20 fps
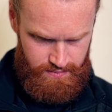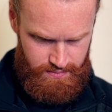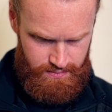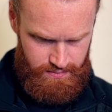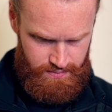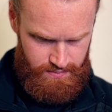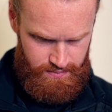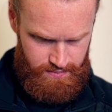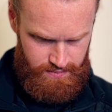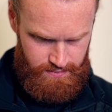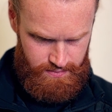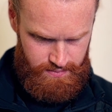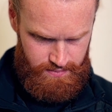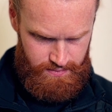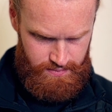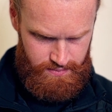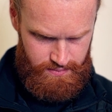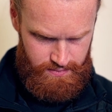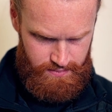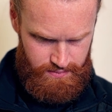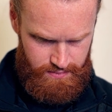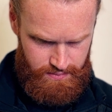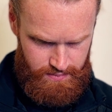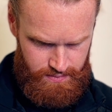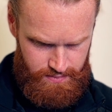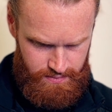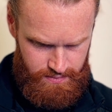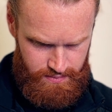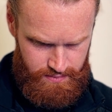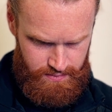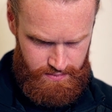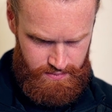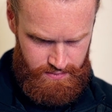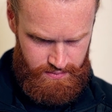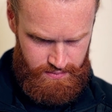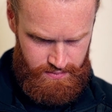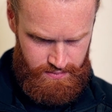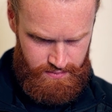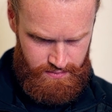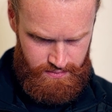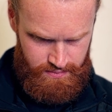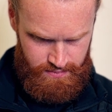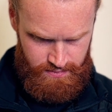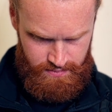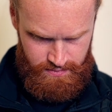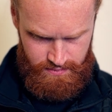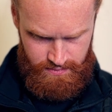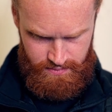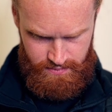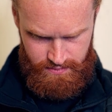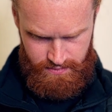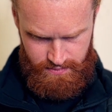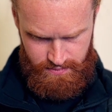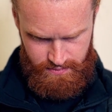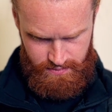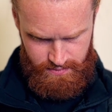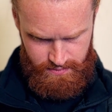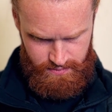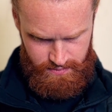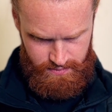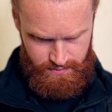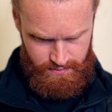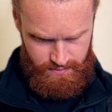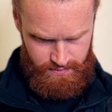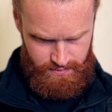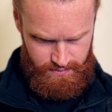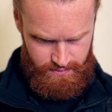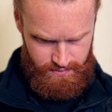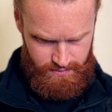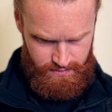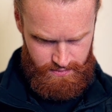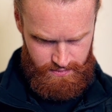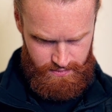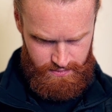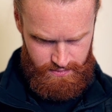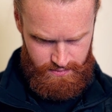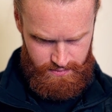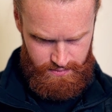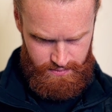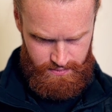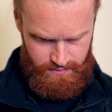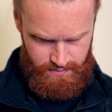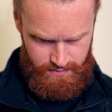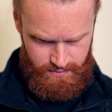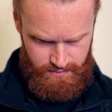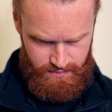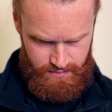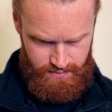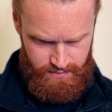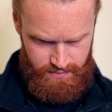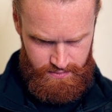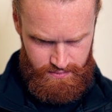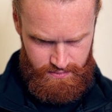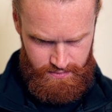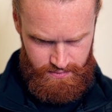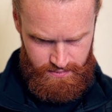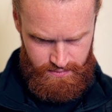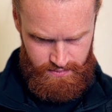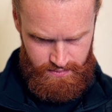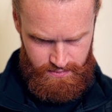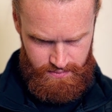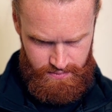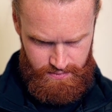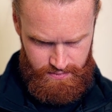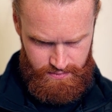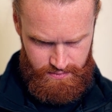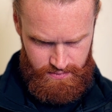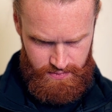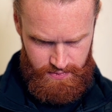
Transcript: Nothing is said.